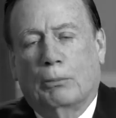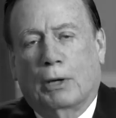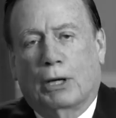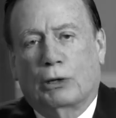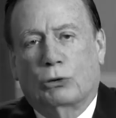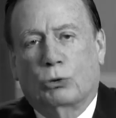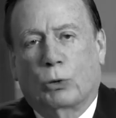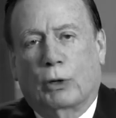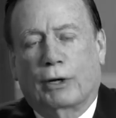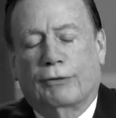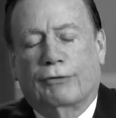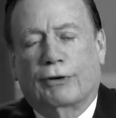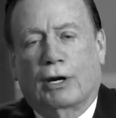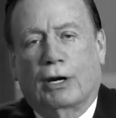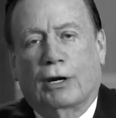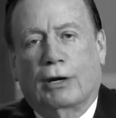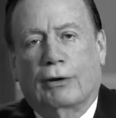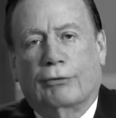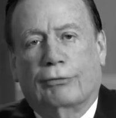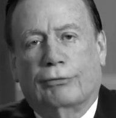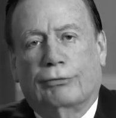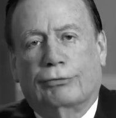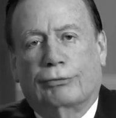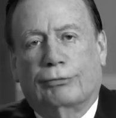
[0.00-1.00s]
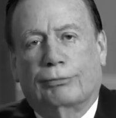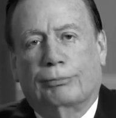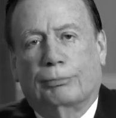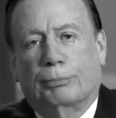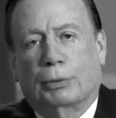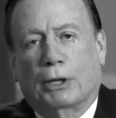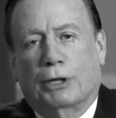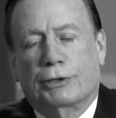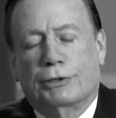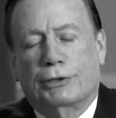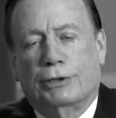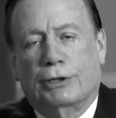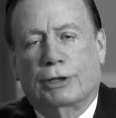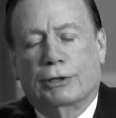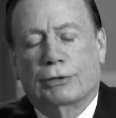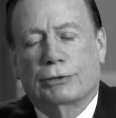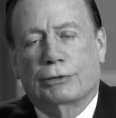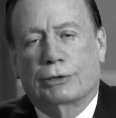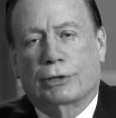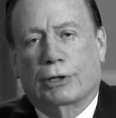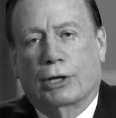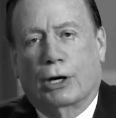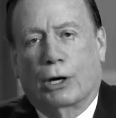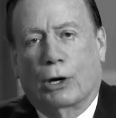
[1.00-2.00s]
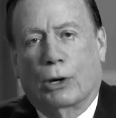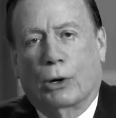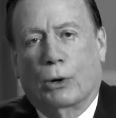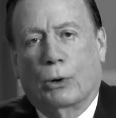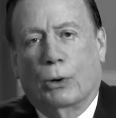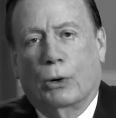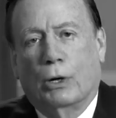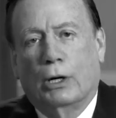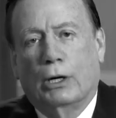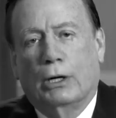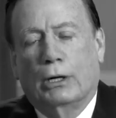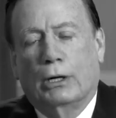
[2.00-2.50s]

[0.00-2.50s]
About twenty-five plus years ago,